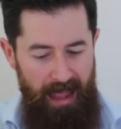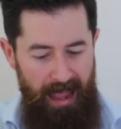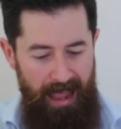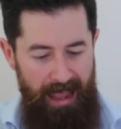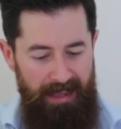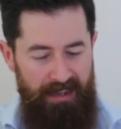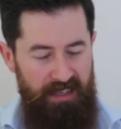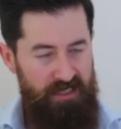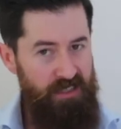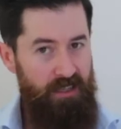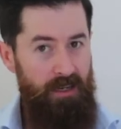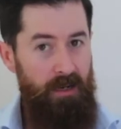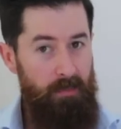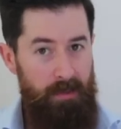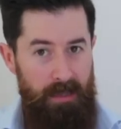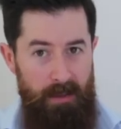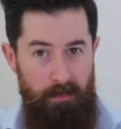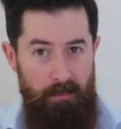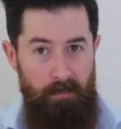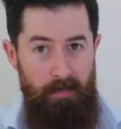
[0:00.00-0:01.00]
and it's going to
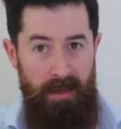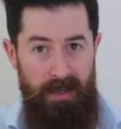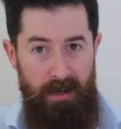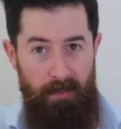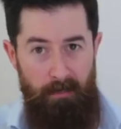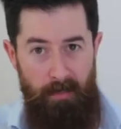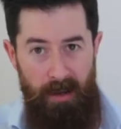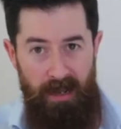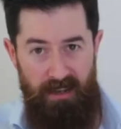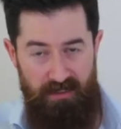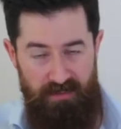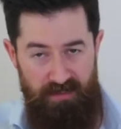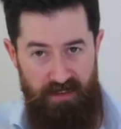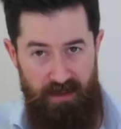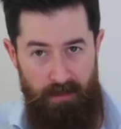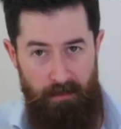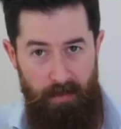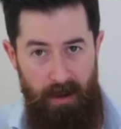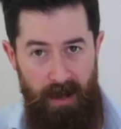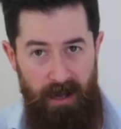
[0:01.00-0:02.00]
be a better bang for
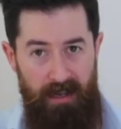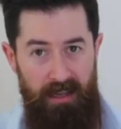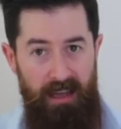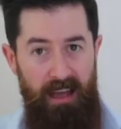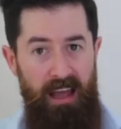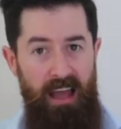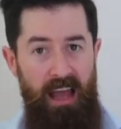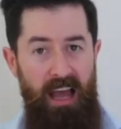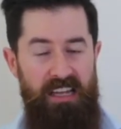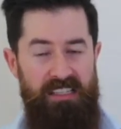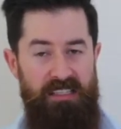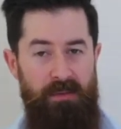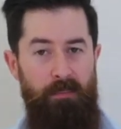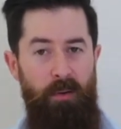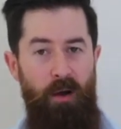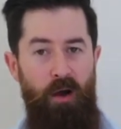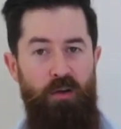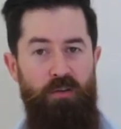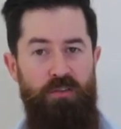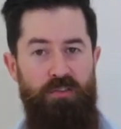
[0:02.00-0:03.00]
your buck, as
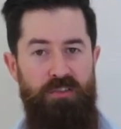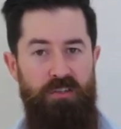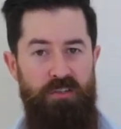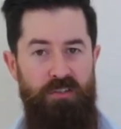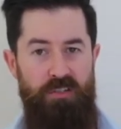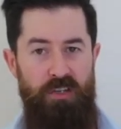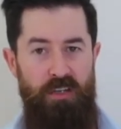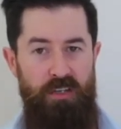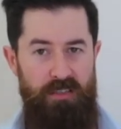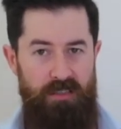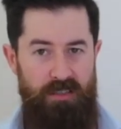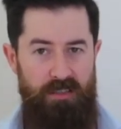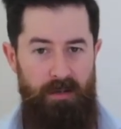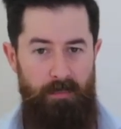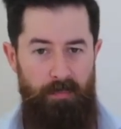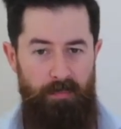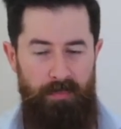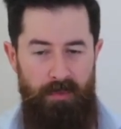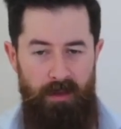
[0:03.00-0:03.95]
opposed to just,